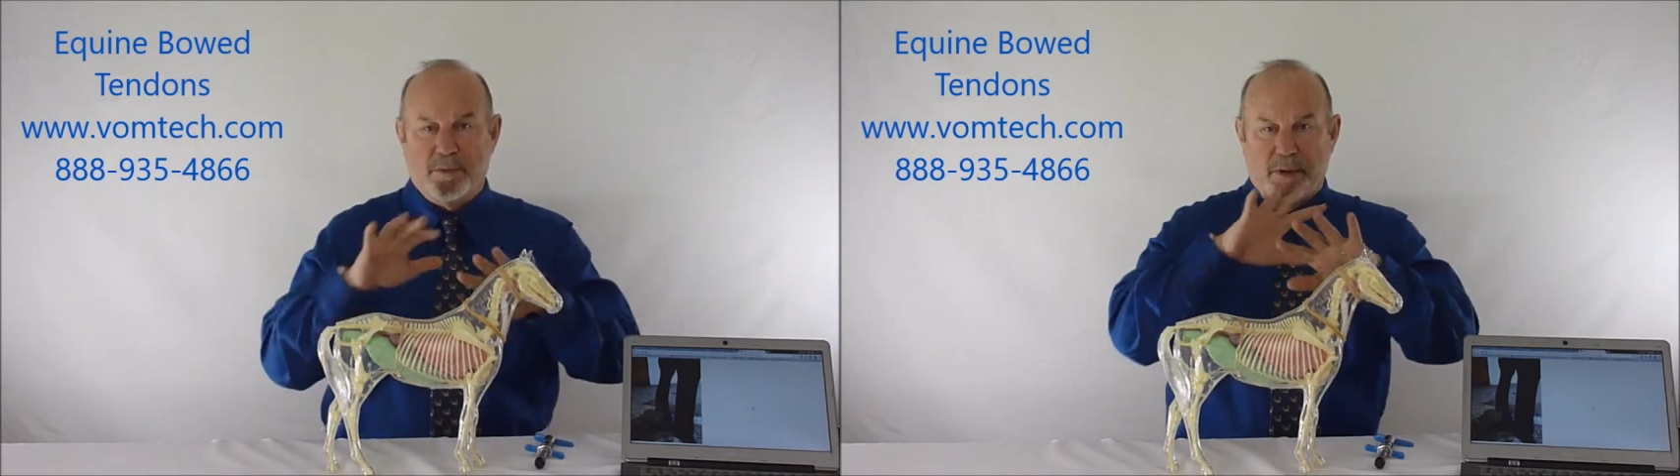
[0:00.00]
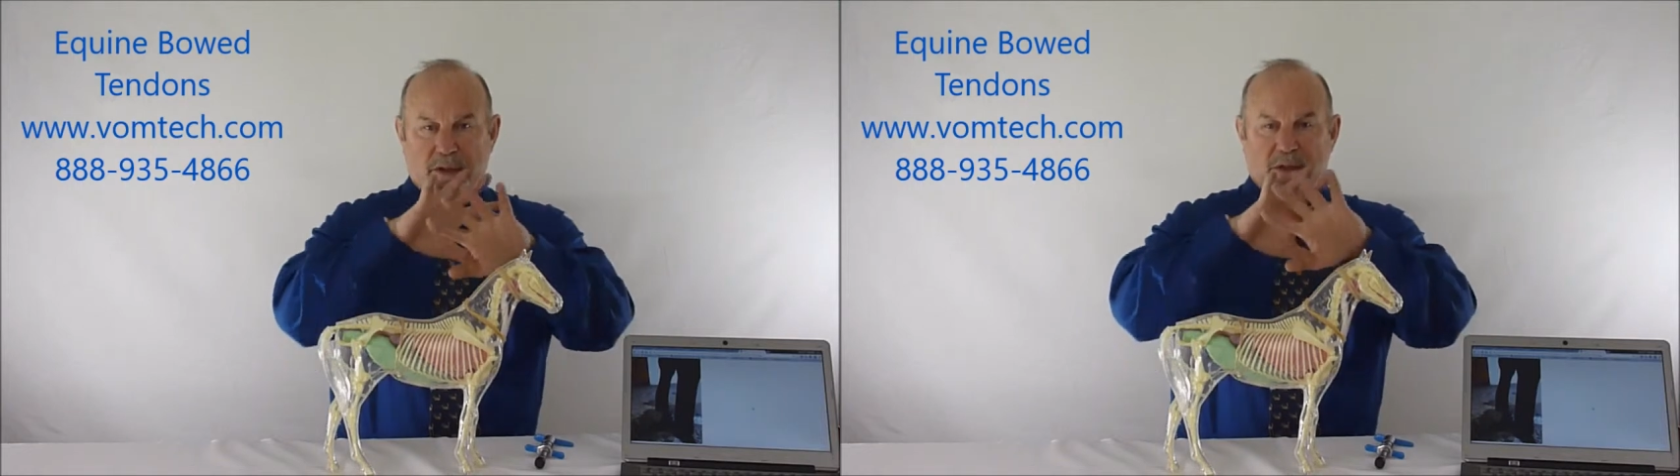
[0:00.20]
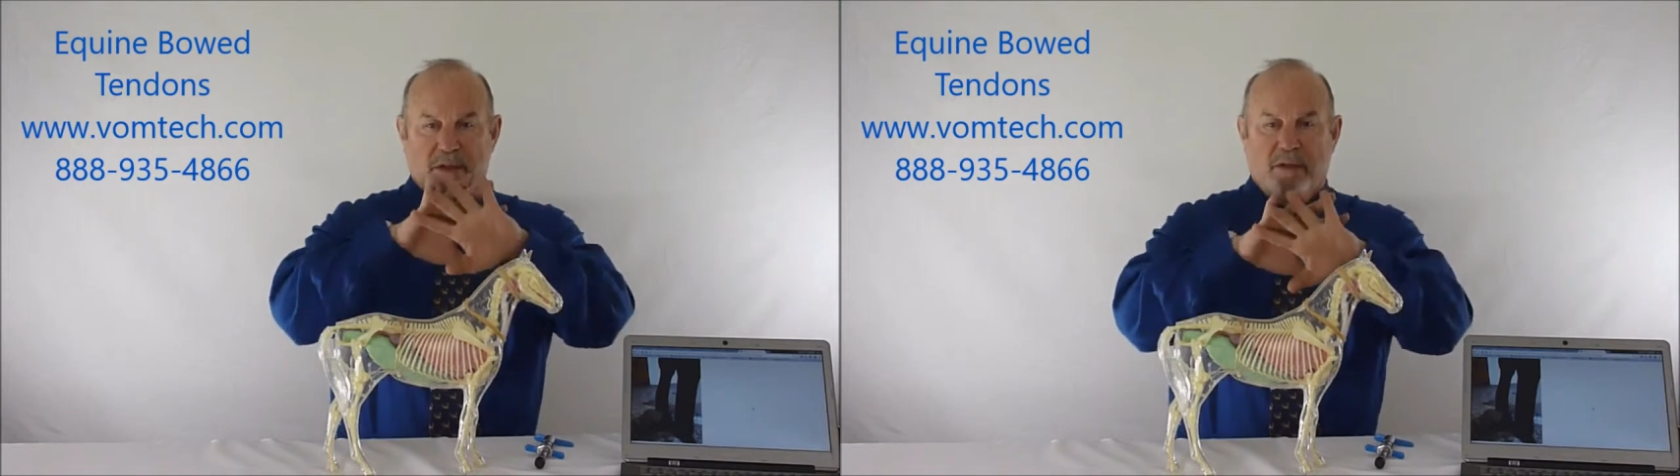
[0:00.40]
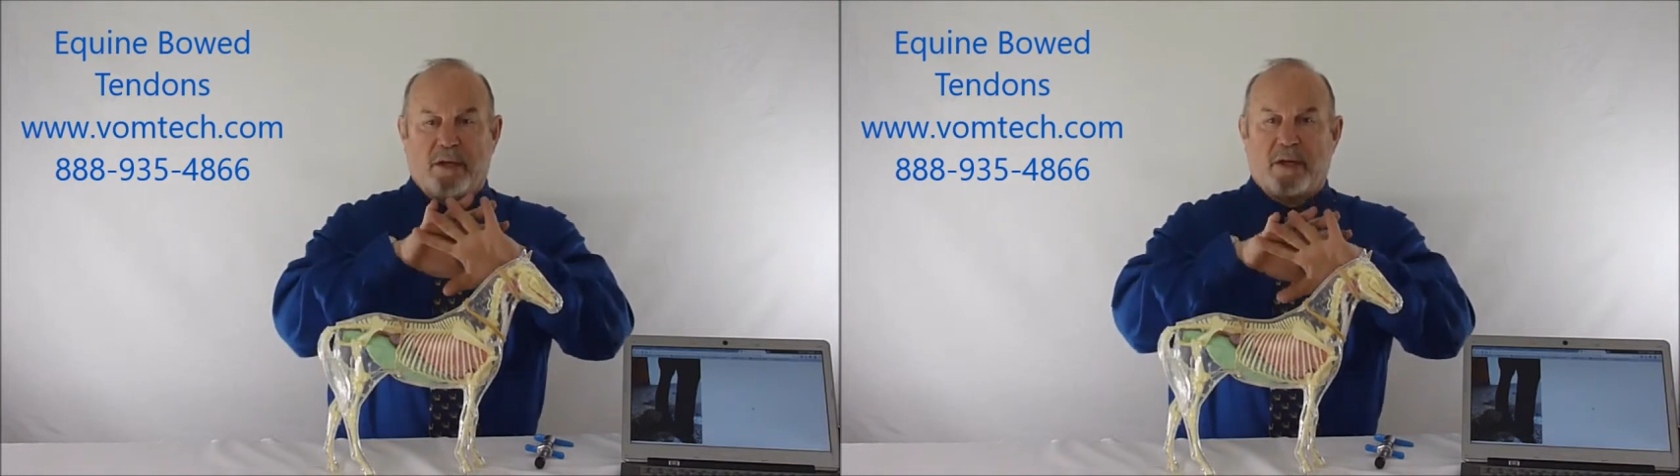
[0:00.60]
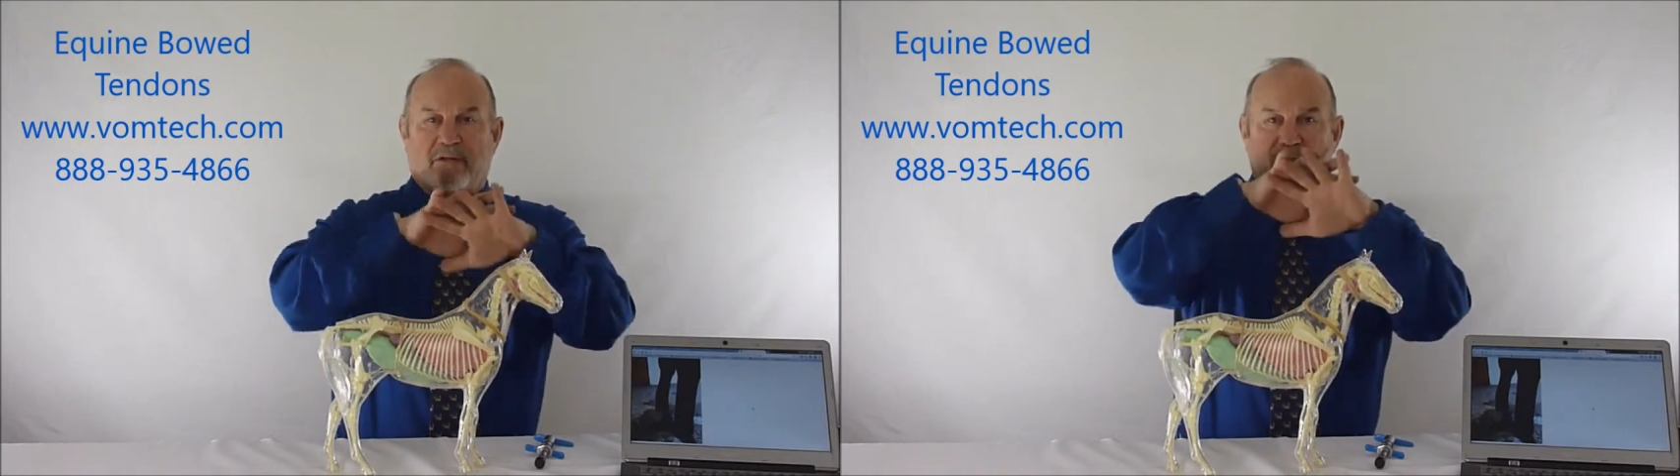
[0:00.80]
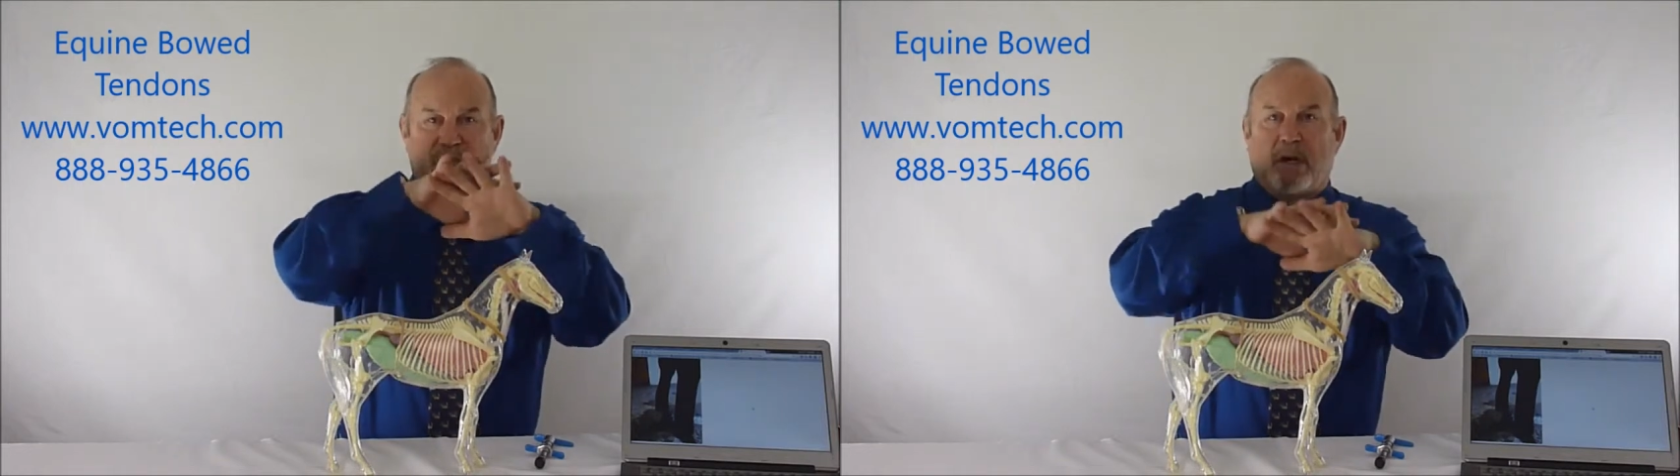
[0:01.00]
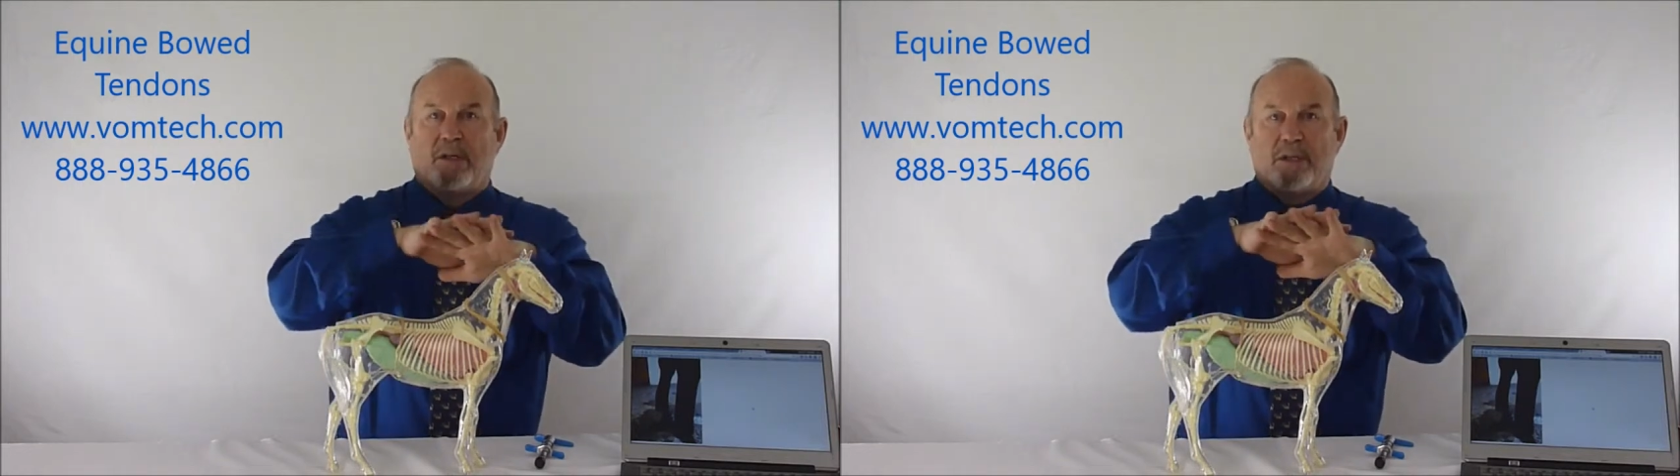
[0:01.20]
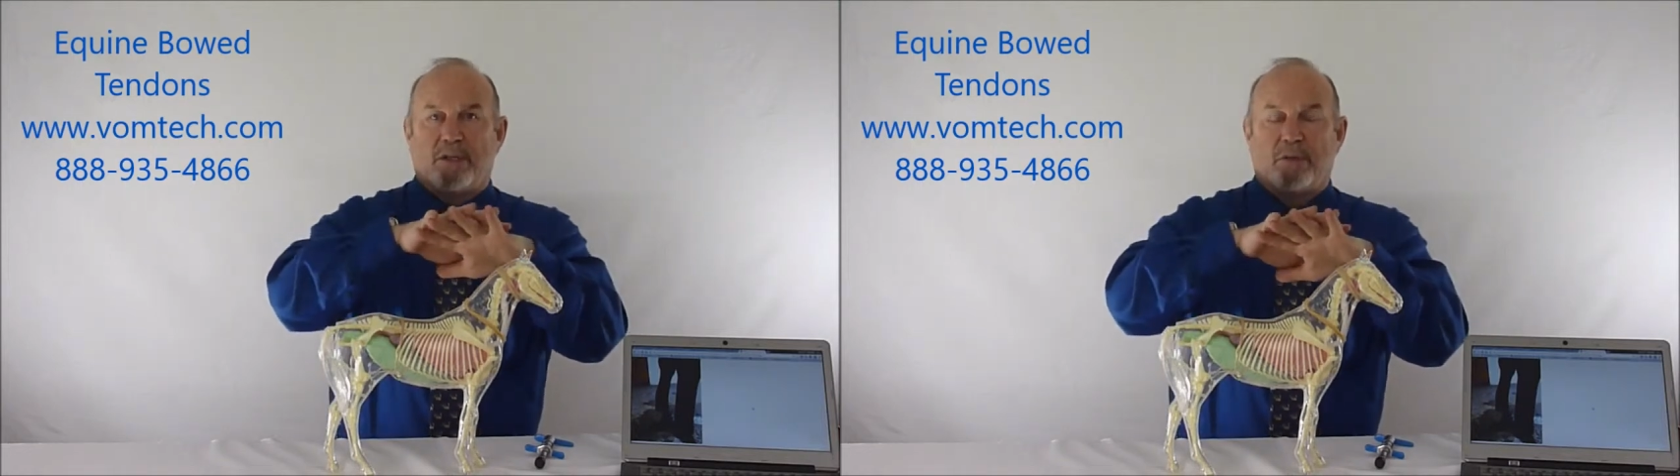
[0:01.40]
because it's like scar
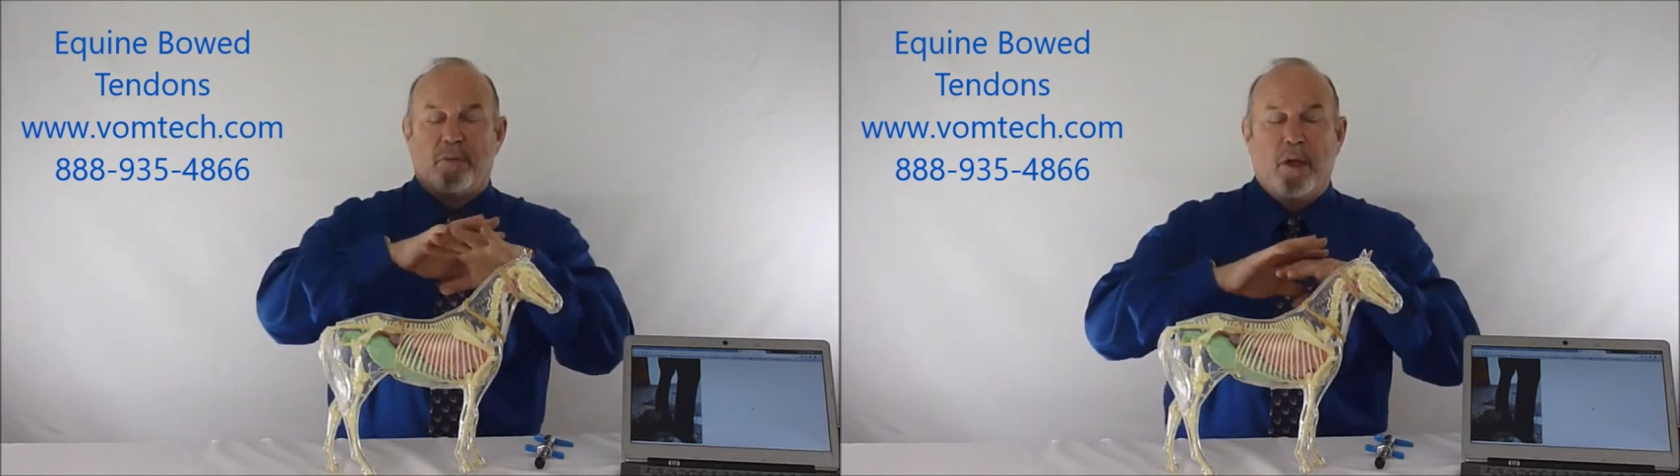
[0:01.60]
tissue.